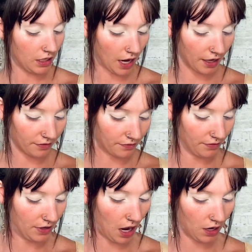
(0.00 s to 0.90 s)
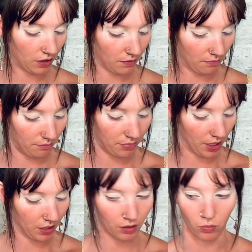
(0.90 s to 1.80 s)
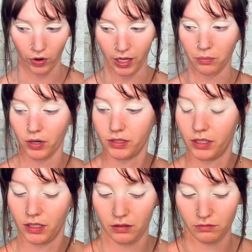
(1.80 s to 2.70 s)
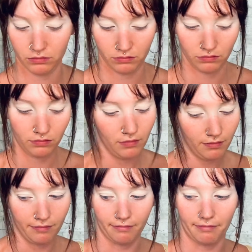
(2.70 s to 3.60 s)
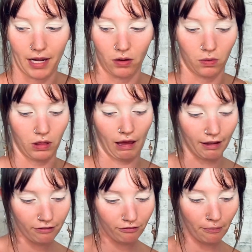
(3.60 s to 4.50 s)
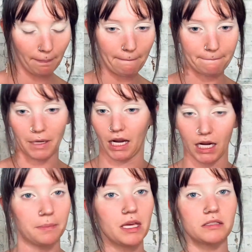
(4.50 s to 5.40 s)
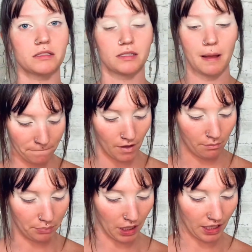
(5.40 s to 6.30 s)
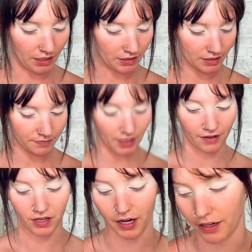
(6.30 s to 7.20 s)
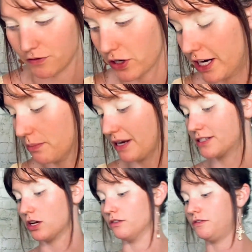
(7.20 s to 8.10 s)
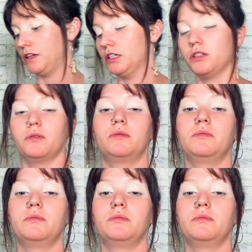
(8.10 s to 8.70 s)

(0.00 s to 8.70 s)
I have not been a morning person my whole life by any means, but I've kind of trained myself into